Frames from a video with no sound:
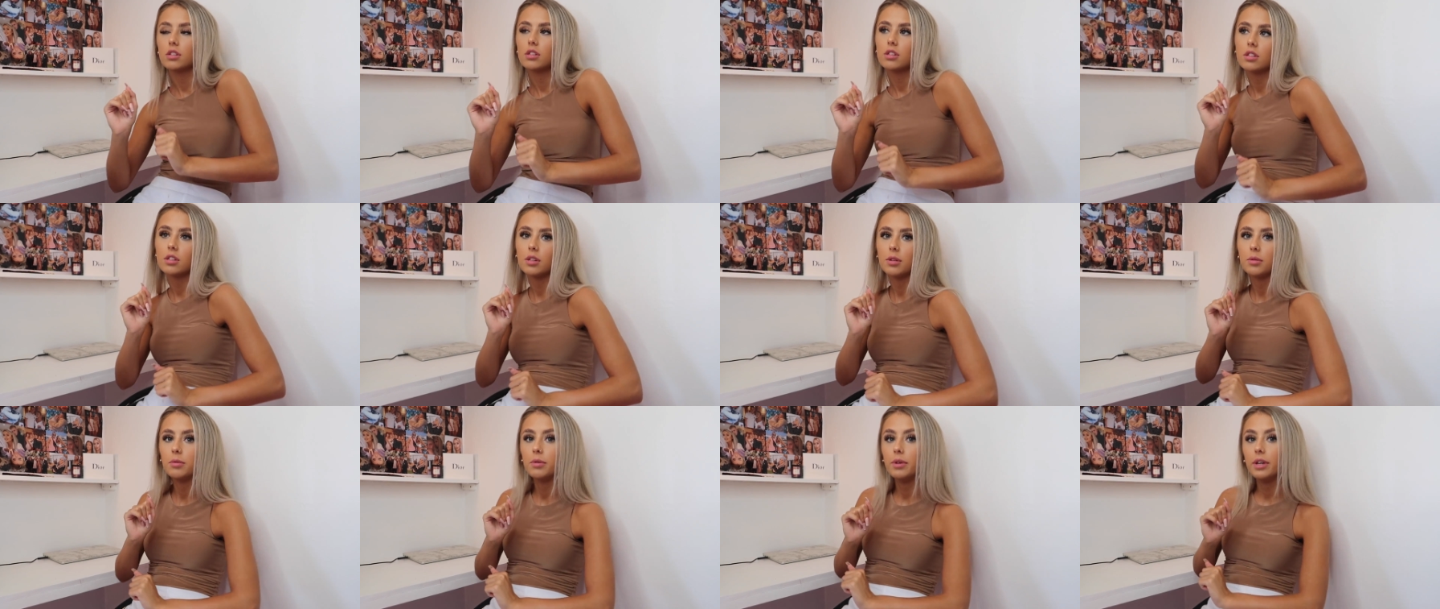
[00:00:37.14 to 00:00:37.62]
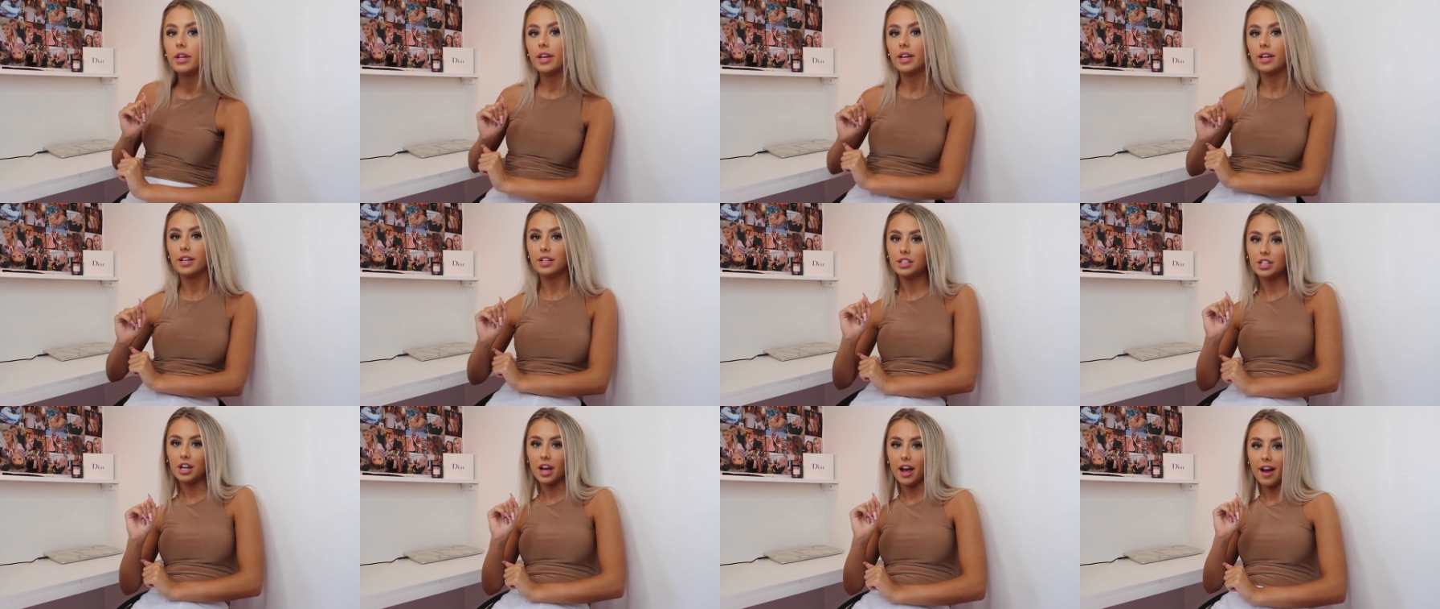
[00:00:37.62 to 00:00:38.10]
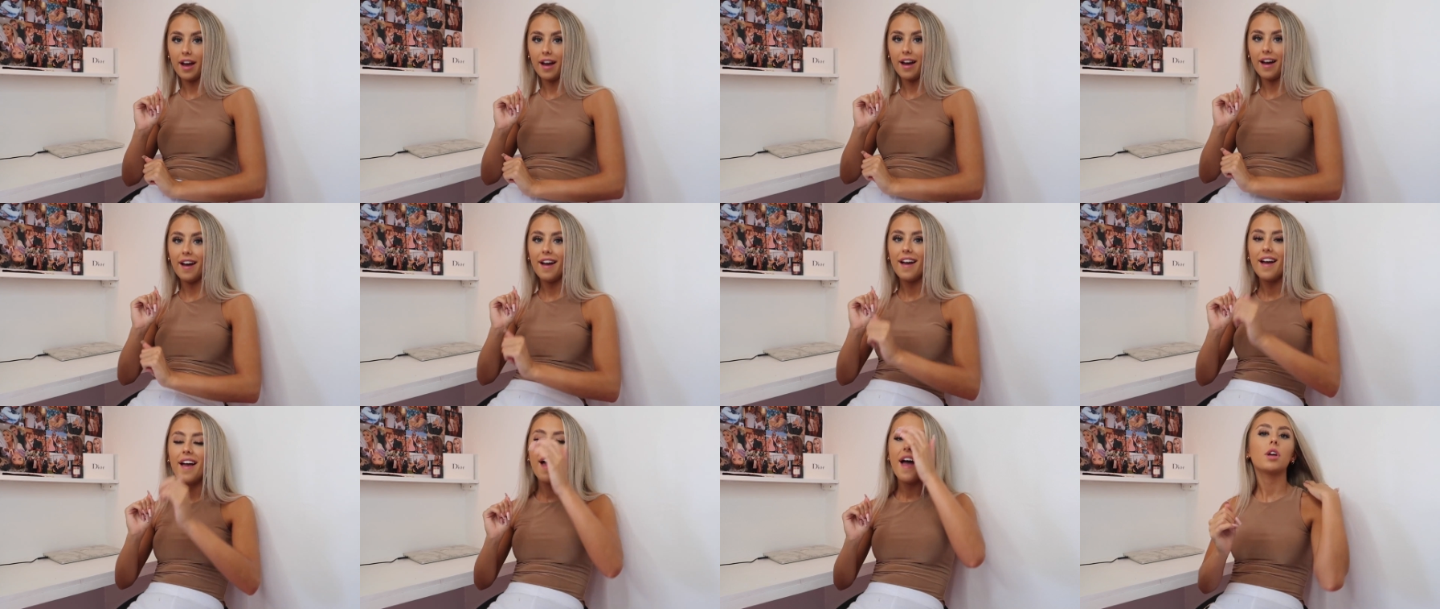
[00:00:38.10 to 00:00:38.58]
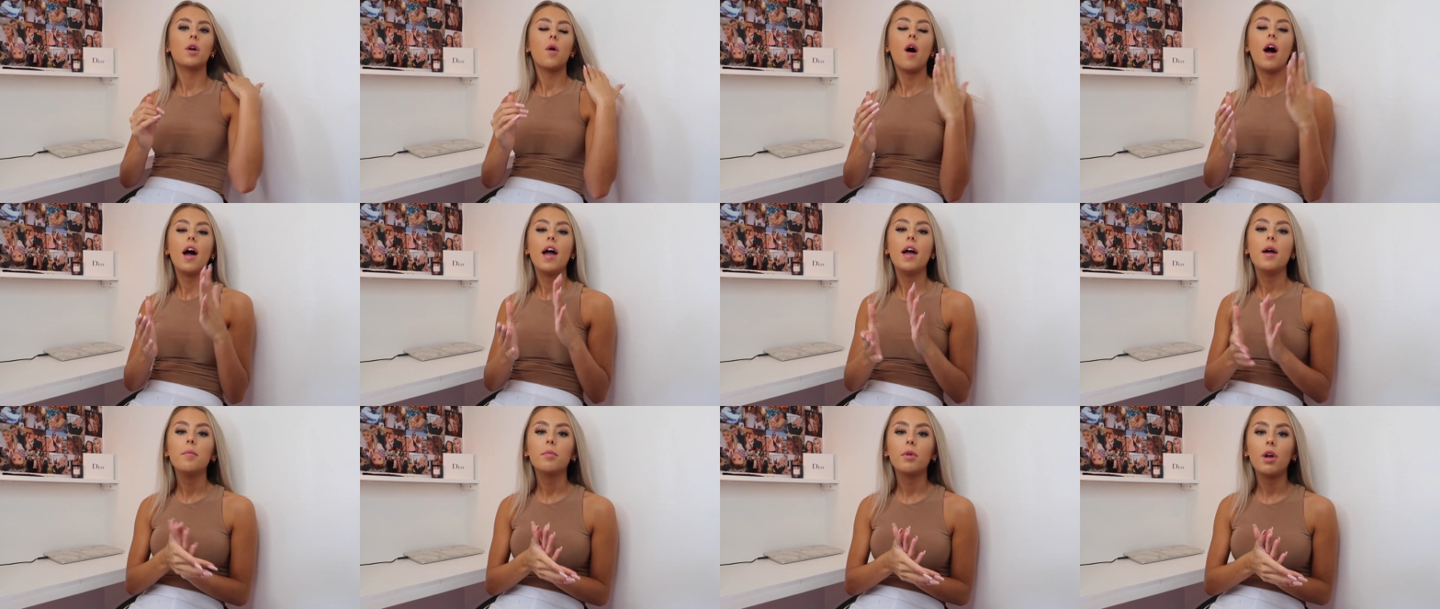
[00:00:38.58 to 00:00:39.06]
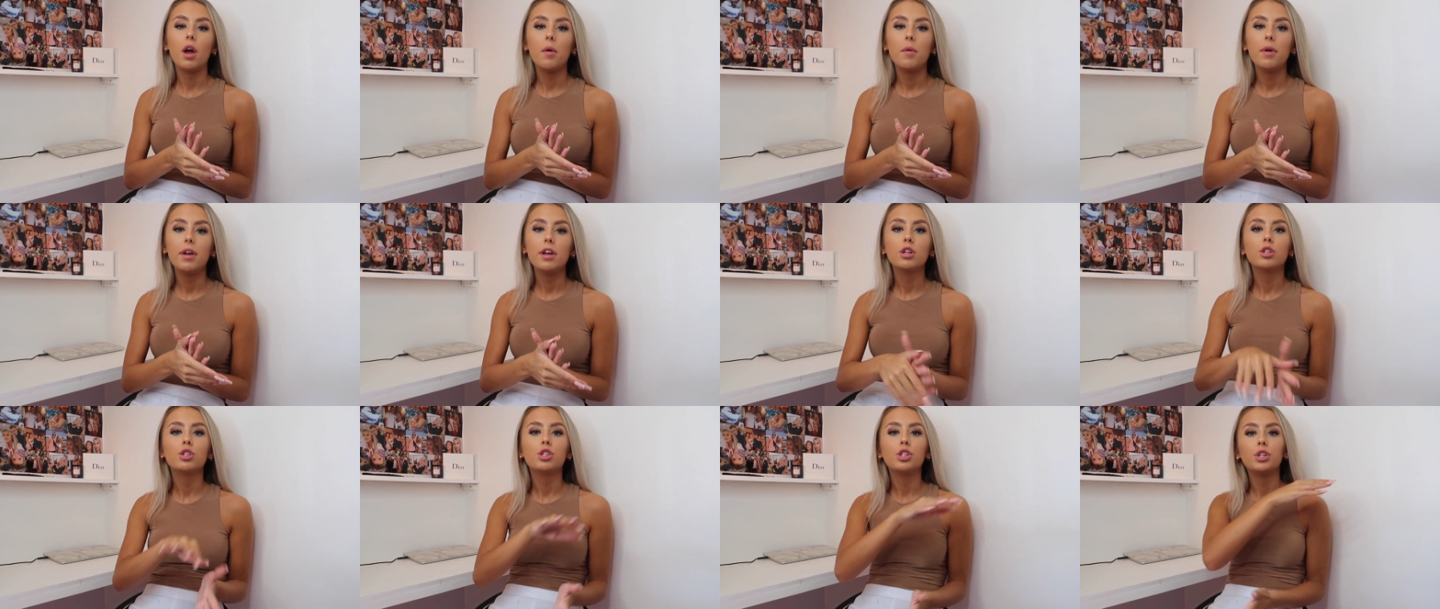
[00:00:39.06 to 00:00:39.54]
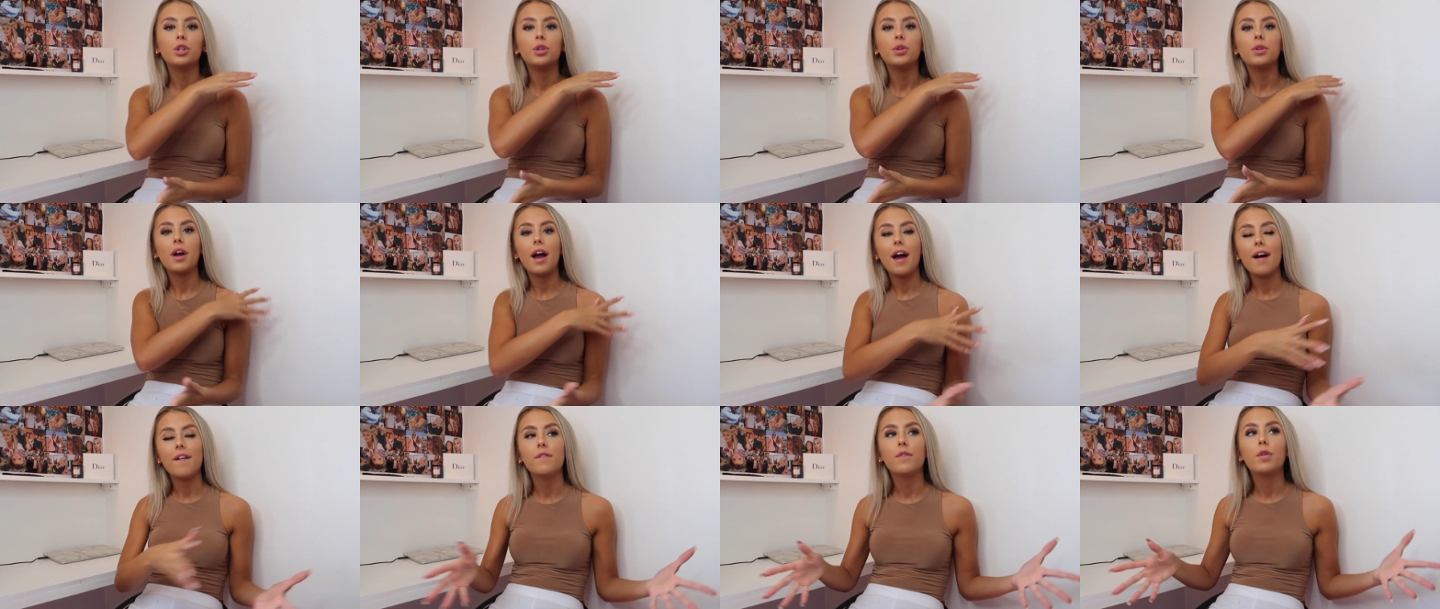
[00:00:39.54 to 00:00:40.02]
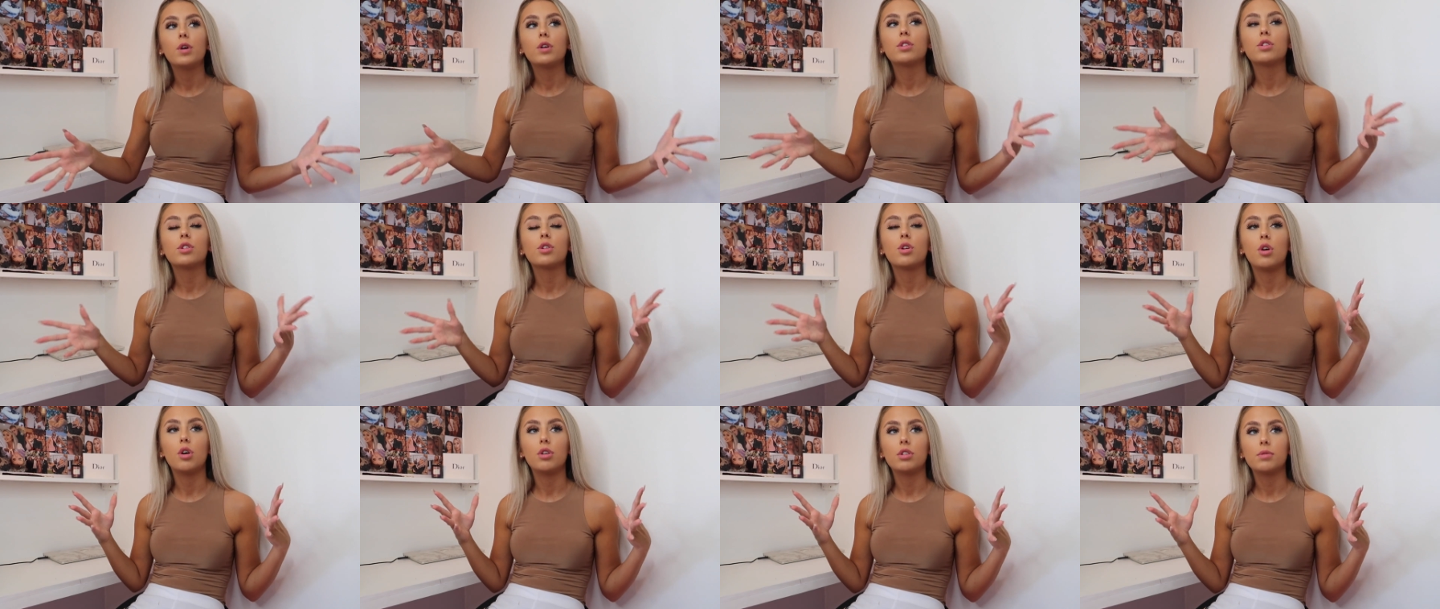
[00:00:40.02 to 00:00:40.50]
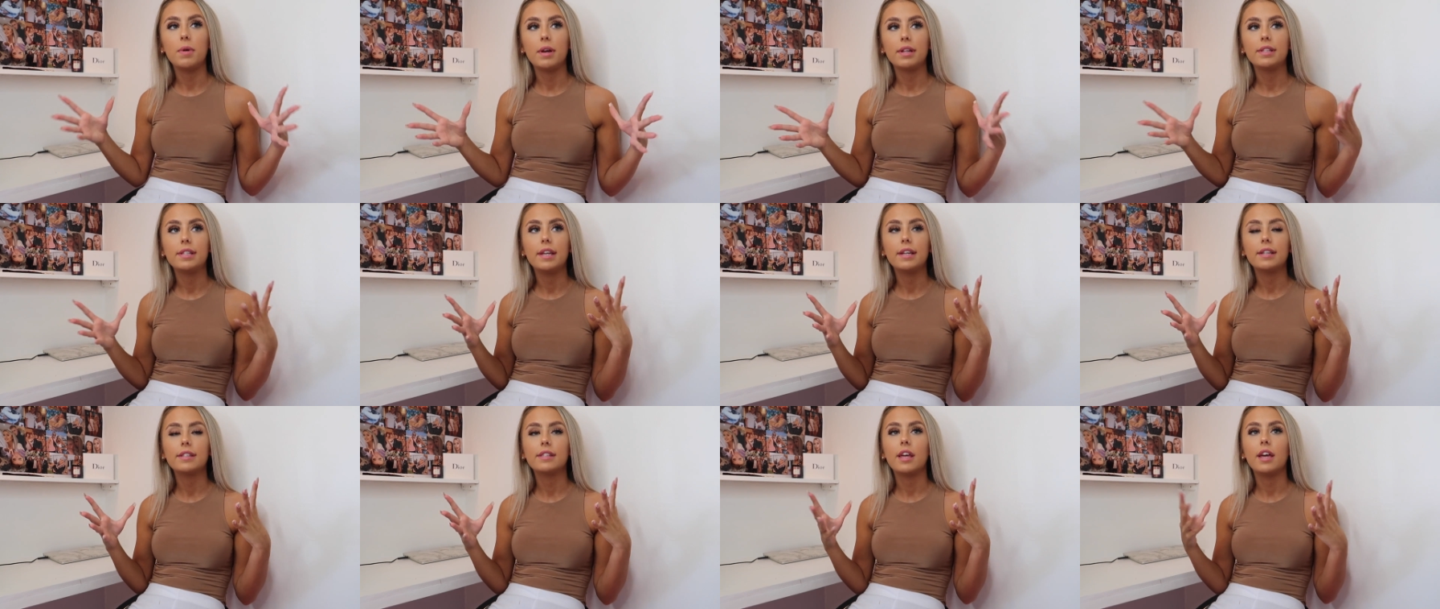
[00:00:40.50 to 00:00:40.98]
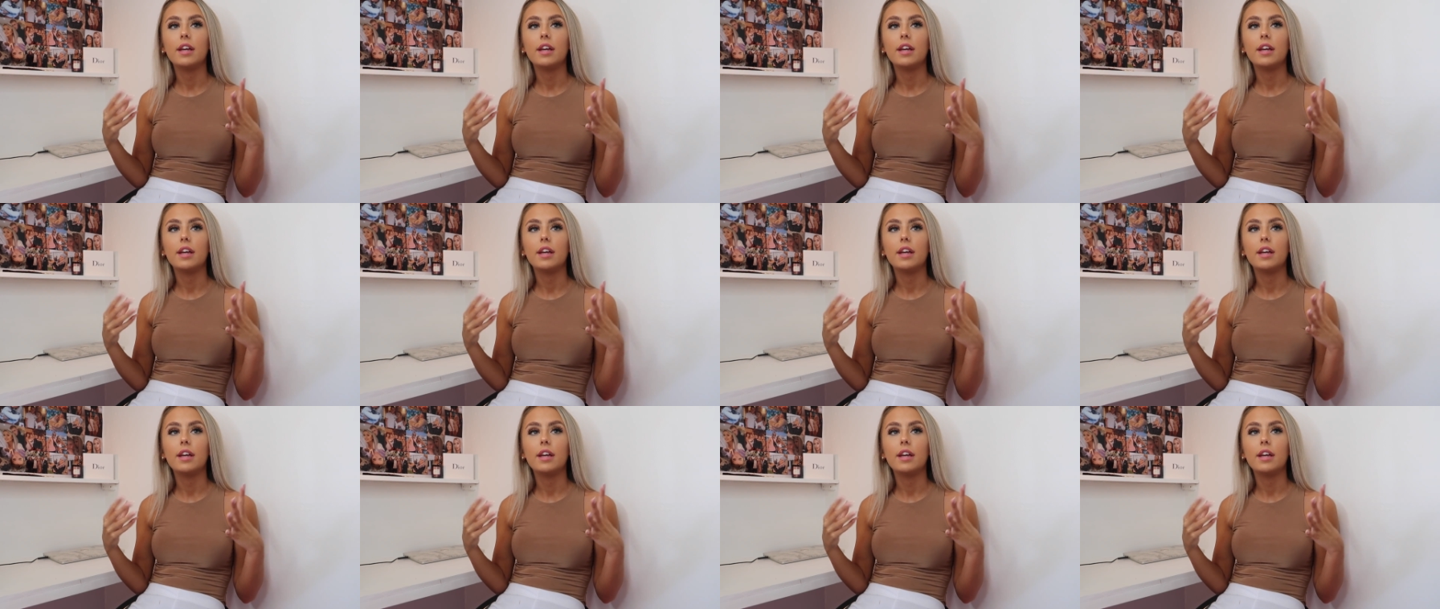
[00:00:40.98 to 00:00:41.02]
squeaky chair. So I am going to Canvas Cosmetics.